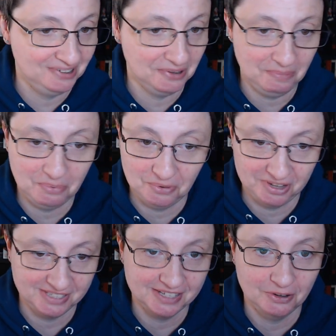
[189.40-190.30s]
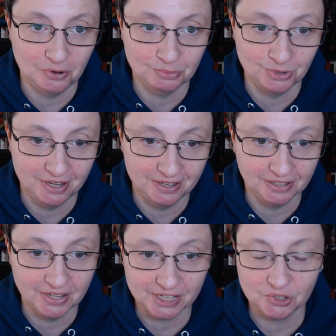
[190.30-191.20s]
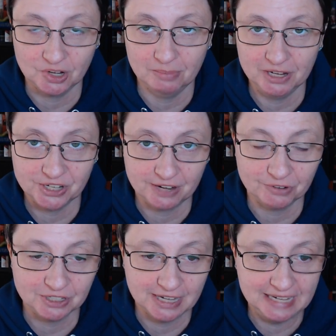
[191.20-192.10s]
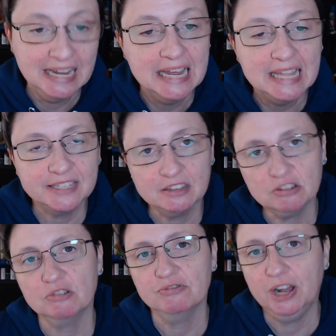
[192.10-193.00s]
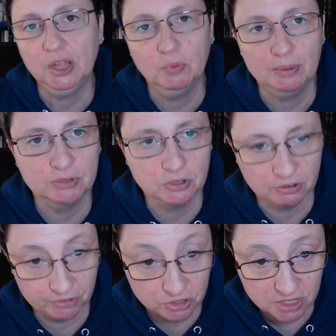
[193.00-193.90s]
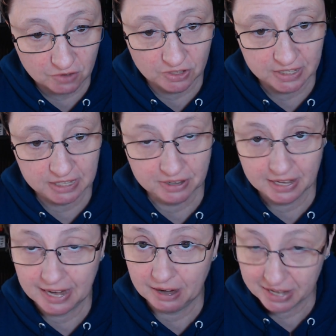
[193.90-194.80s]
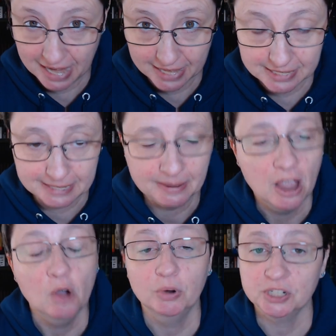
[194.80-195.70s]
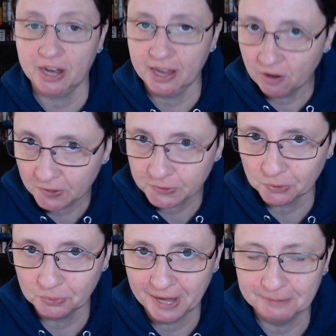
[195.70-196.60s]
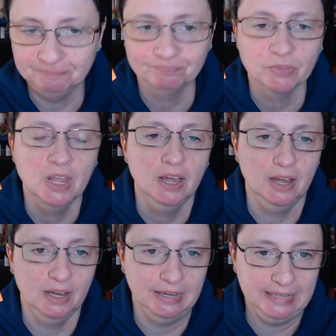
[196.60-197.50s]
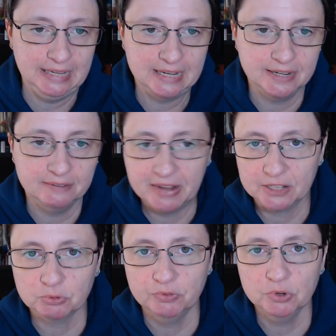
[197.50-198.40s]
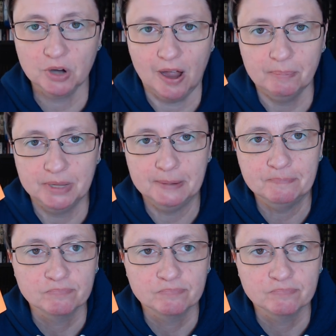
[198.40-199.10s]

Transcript: oh boy, is it a home run! Electra by Jennifer Saint. This was her follow up to her first novel, Ariadne, which I had also read uh, in an advance review copy.